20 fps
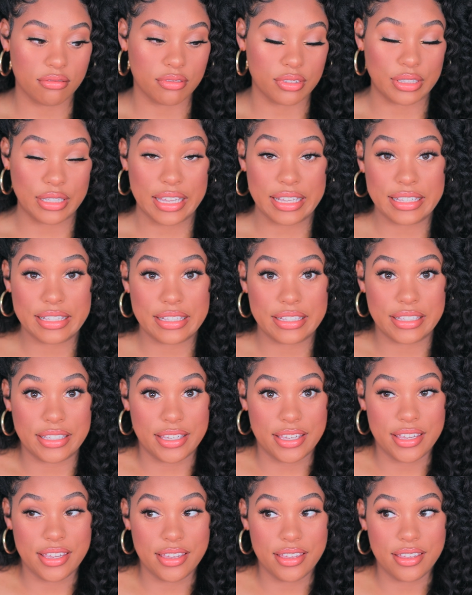let's
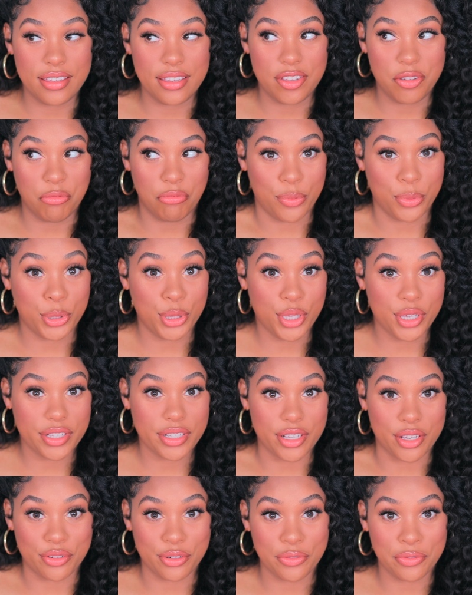see how it
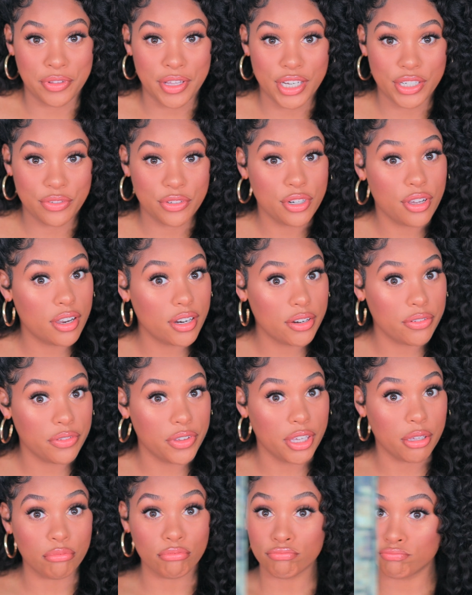looks under flash
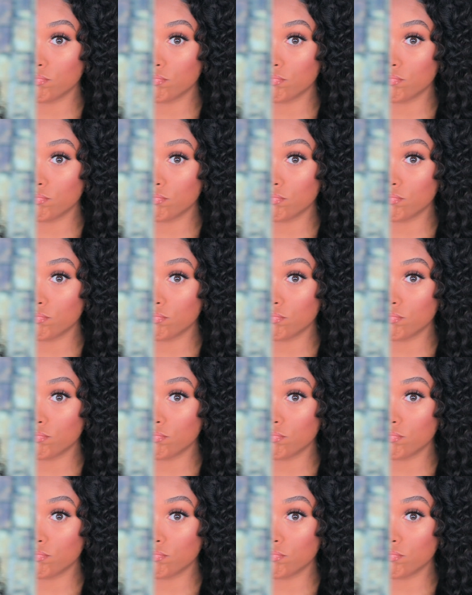photography.